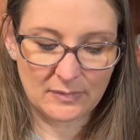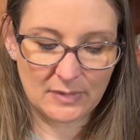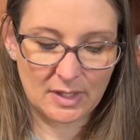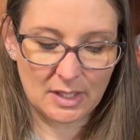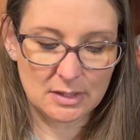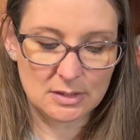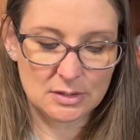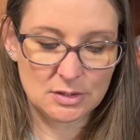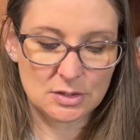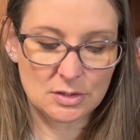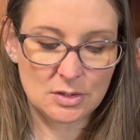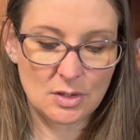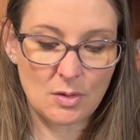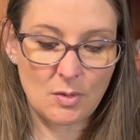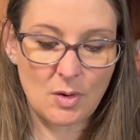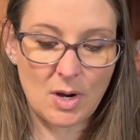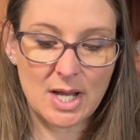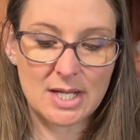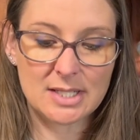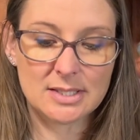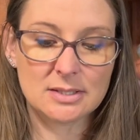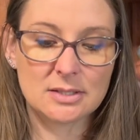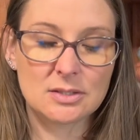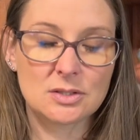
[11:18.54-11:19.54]
So I
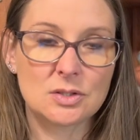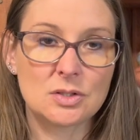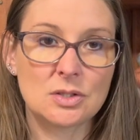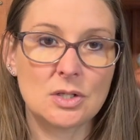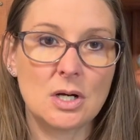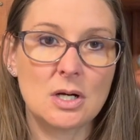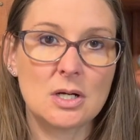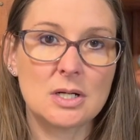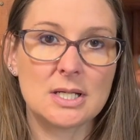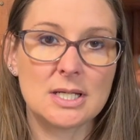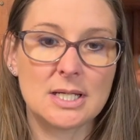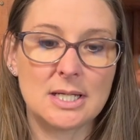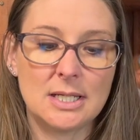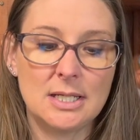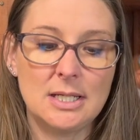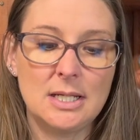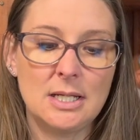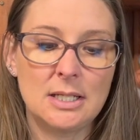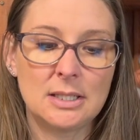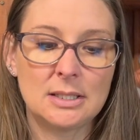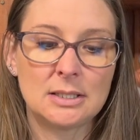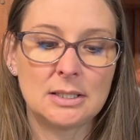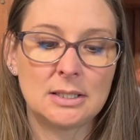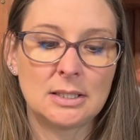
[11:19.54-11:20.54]
started,
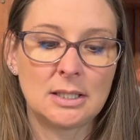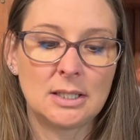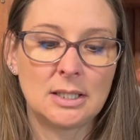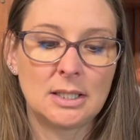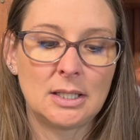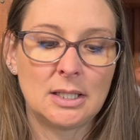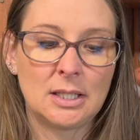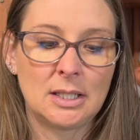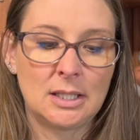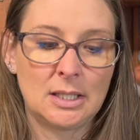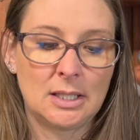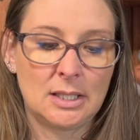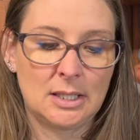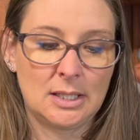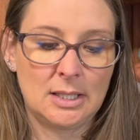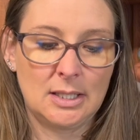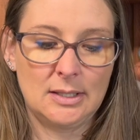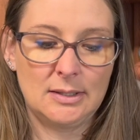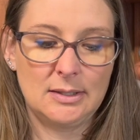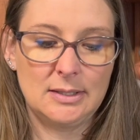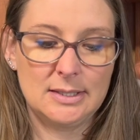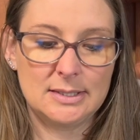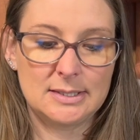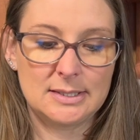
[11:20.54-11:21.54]

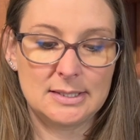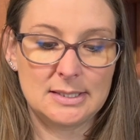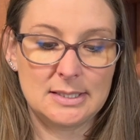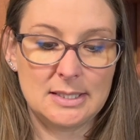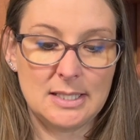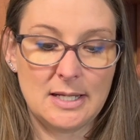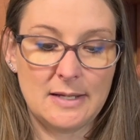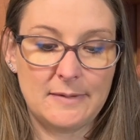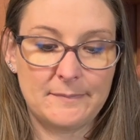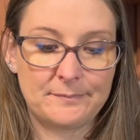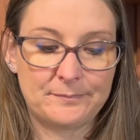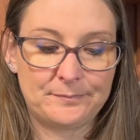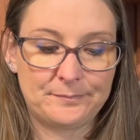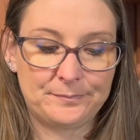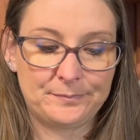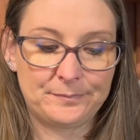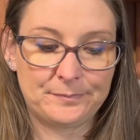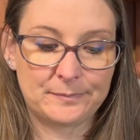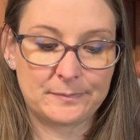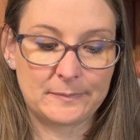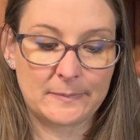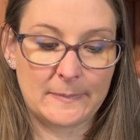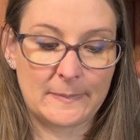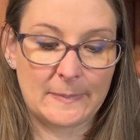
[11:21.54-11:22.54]
let's see,
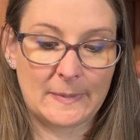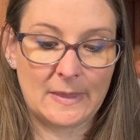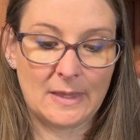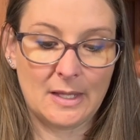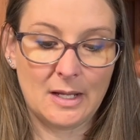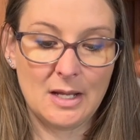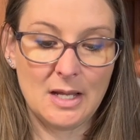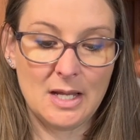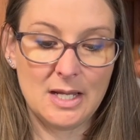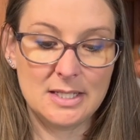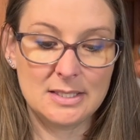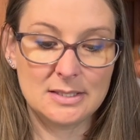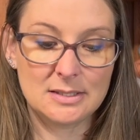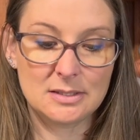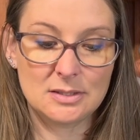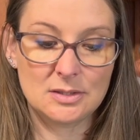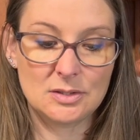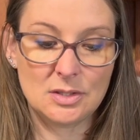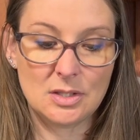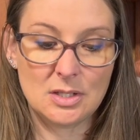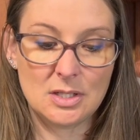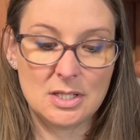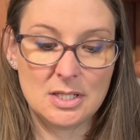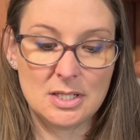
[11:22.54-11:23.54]
I
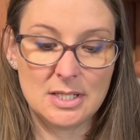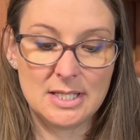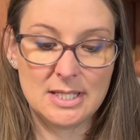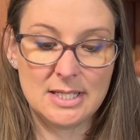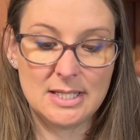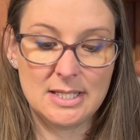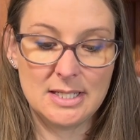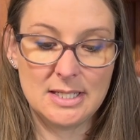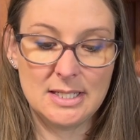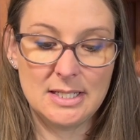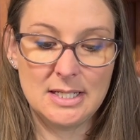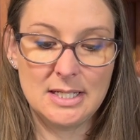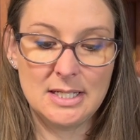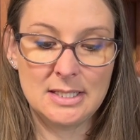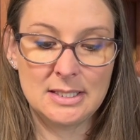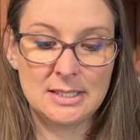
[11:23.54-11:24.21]
started